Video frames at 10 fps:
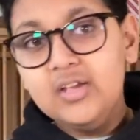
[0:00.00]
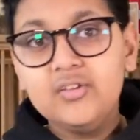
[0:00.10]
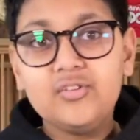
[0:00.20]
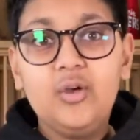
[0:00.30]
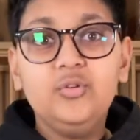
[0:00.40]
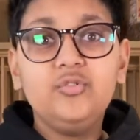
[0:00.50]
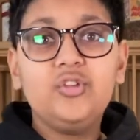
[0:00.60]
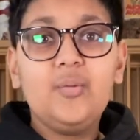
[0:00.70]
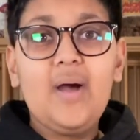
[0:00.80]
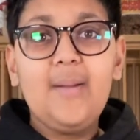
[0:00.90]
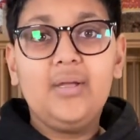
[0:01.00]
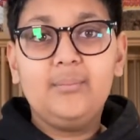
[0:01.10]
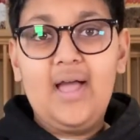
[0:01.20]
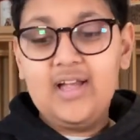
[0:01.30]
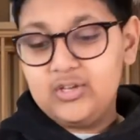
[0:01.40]
So using your piping
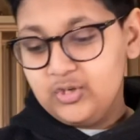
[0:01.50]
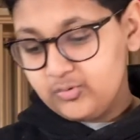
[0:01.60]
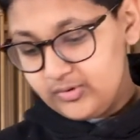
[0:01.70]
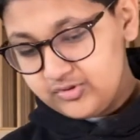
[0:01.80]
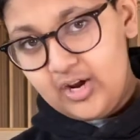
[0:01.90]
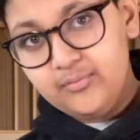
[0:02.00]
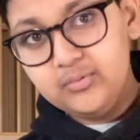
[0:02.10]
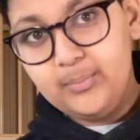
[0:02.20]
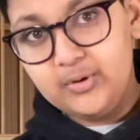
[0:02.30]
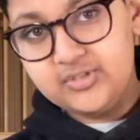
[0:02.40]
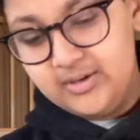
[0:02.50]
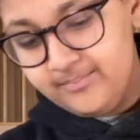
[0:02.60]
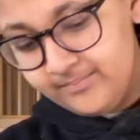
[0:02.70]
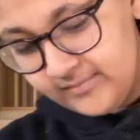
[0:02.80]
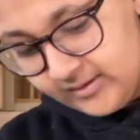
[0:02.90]
bag, you just want to start from the bottom
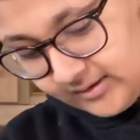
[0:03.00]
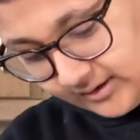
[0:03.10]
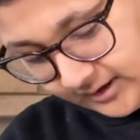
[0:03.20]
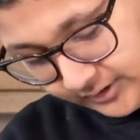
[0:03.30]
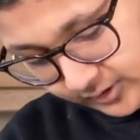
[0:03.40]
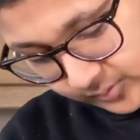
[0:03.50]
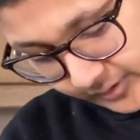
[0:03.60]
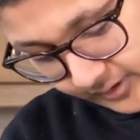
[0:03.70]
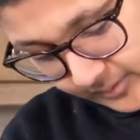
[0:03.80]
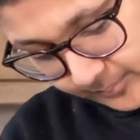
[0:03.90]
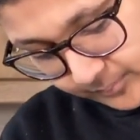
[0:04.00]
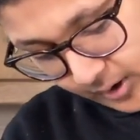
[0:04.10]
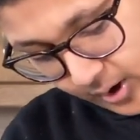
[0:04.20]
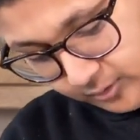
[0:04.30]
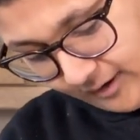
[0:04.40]
and you just want to
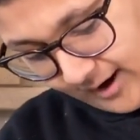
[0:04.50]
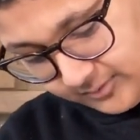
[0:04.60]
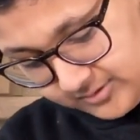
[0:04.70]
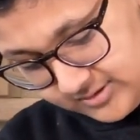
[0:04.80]
go around